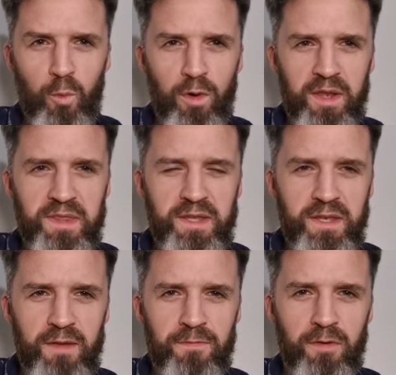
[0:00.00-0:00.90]
What is the
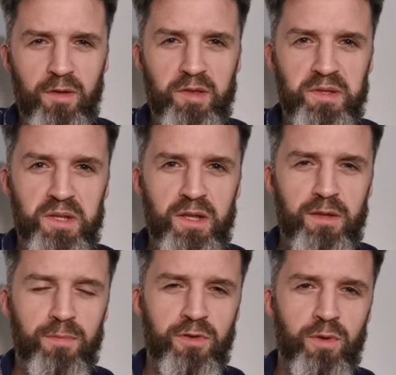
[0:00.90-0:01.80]
difference
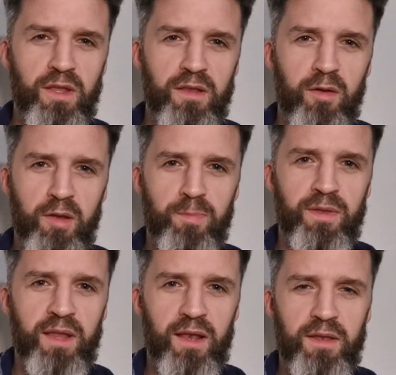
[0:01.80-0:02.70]
between
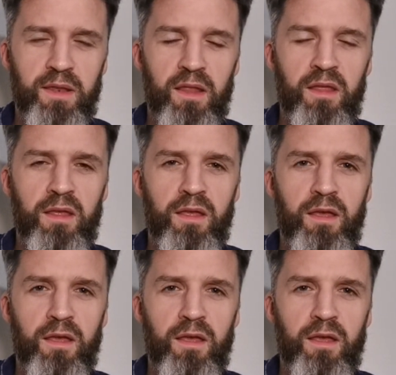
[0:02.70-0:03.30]
hospitality